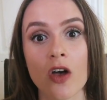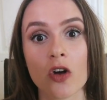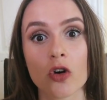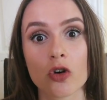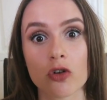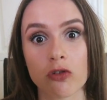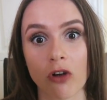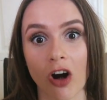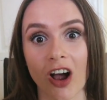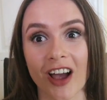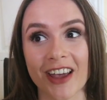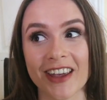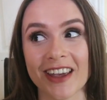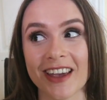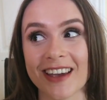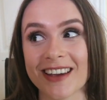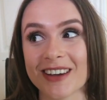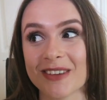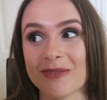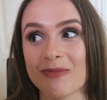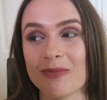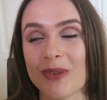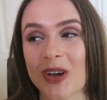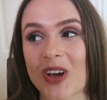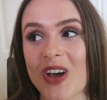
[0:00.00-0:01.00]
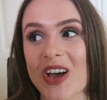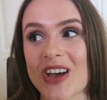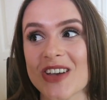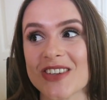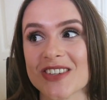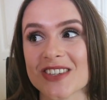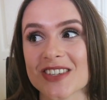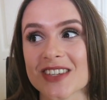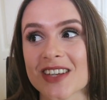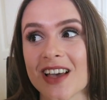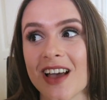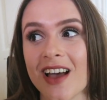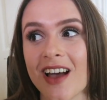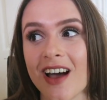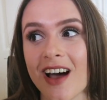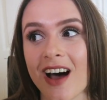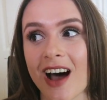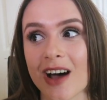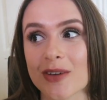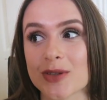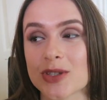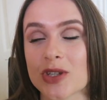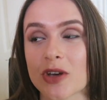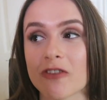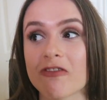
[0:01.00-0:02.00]
crying because I
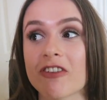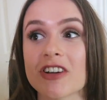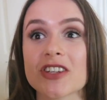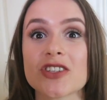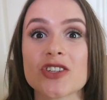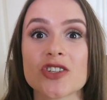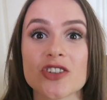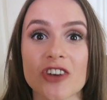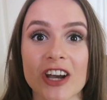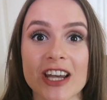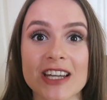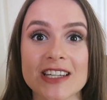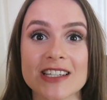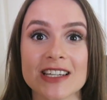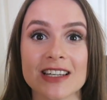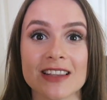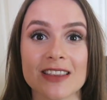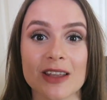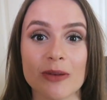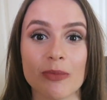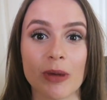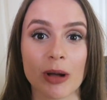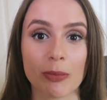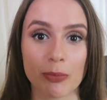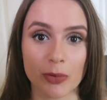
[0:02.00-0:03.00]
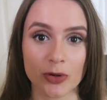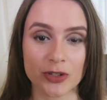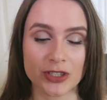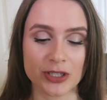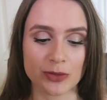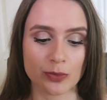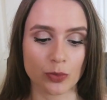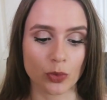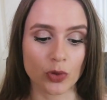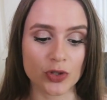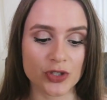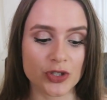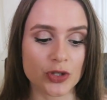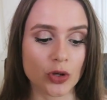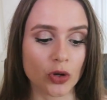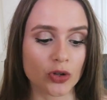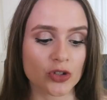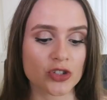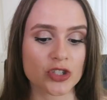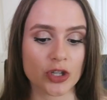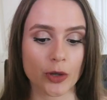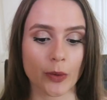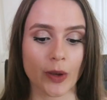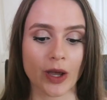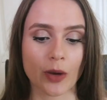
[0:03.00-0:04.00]
was so frustrated that my body was not
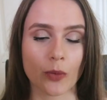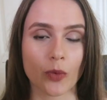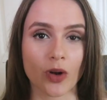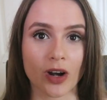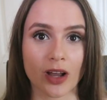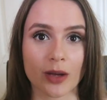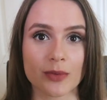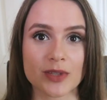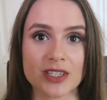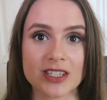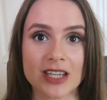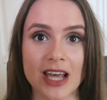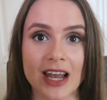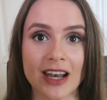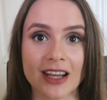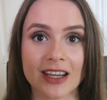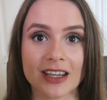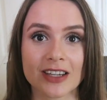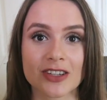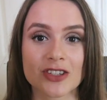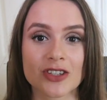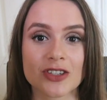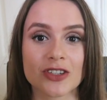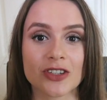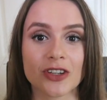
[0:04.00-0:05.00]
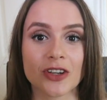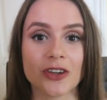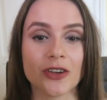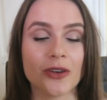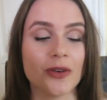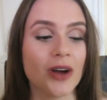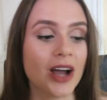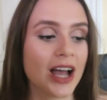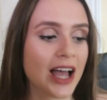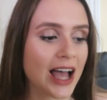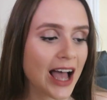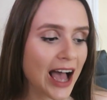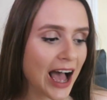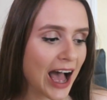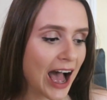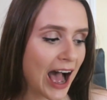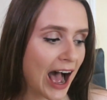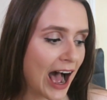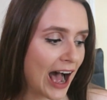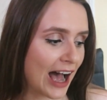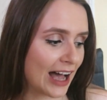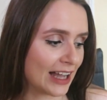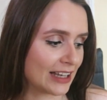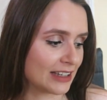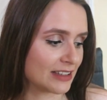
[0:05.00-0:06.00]
doing what I was telling it to do,
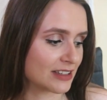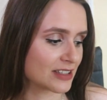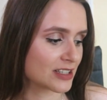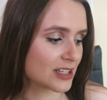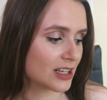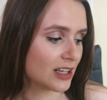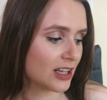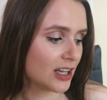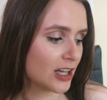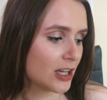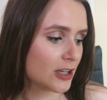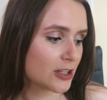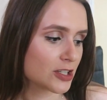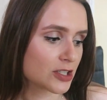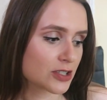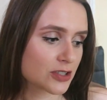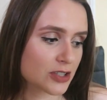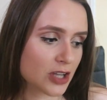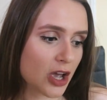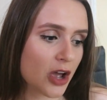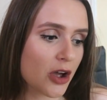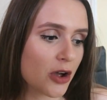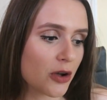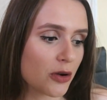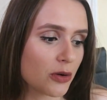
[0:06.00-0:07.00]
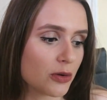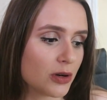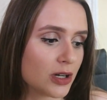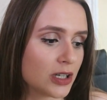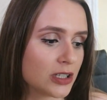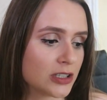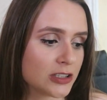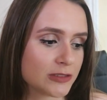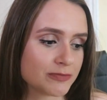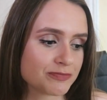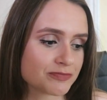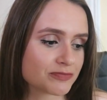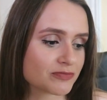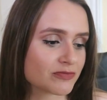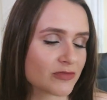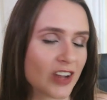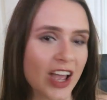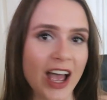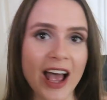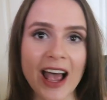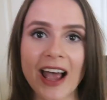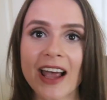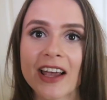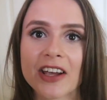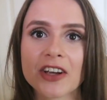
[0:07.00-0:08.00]
and so
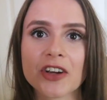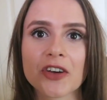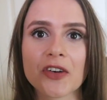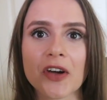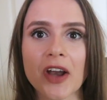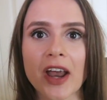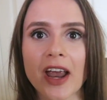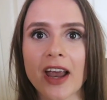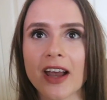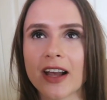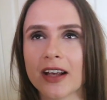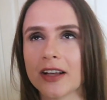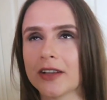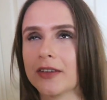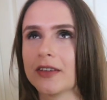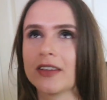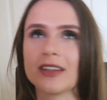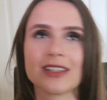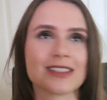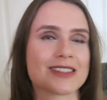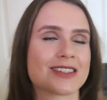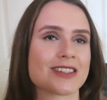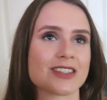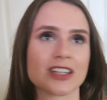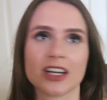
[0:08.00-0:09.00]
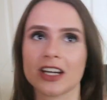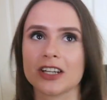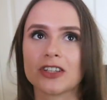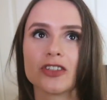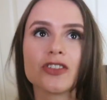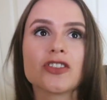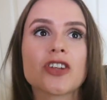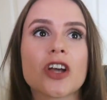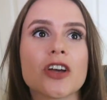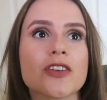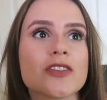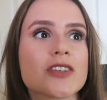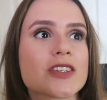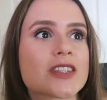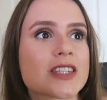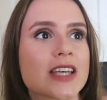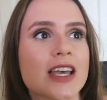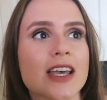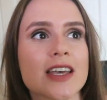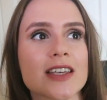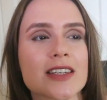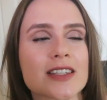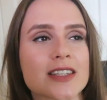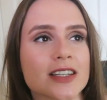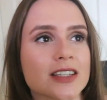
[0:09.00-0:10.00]
angry at this
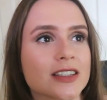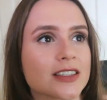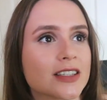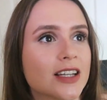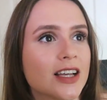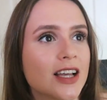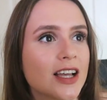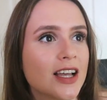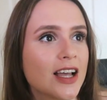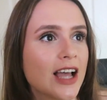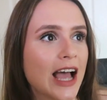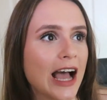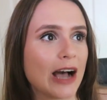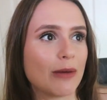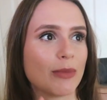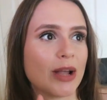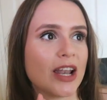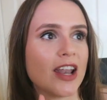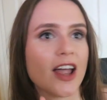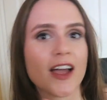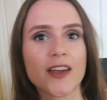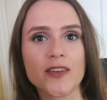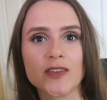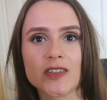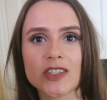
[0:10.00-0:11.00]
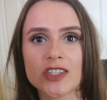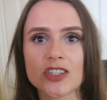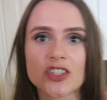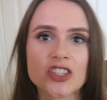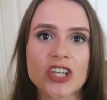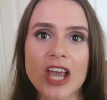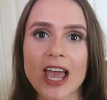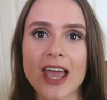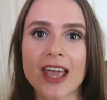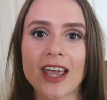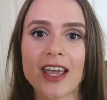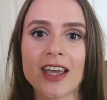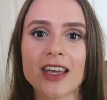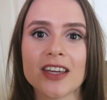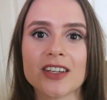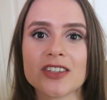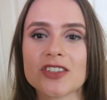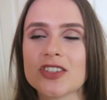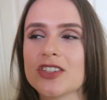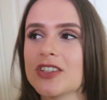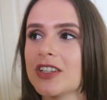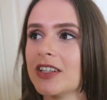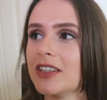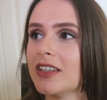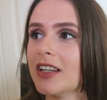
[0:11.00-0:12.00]
diagnosis and how my life has
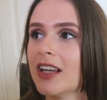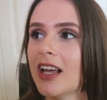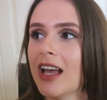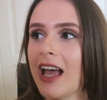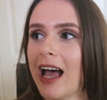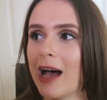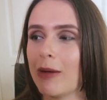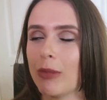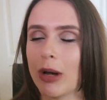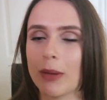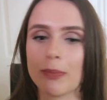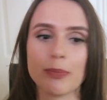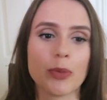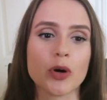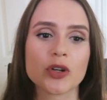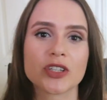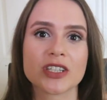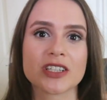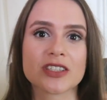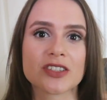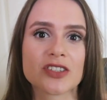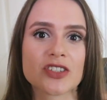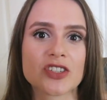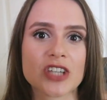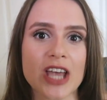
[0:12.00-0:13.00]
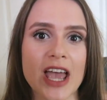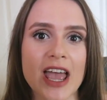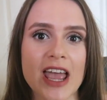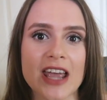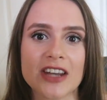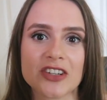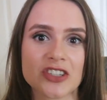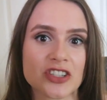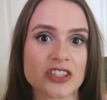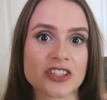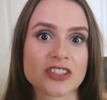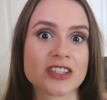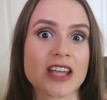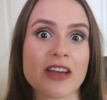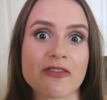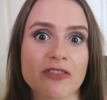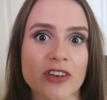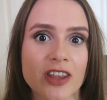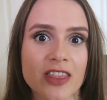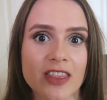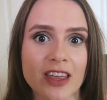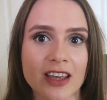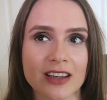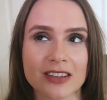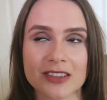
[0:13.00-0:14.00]
changed and how my body has changed and just
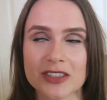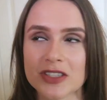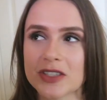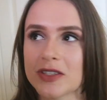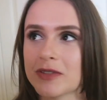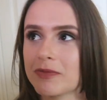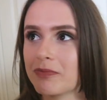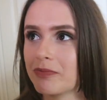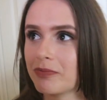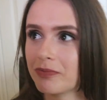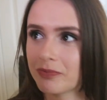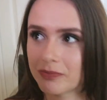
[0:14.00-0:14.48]
everything, just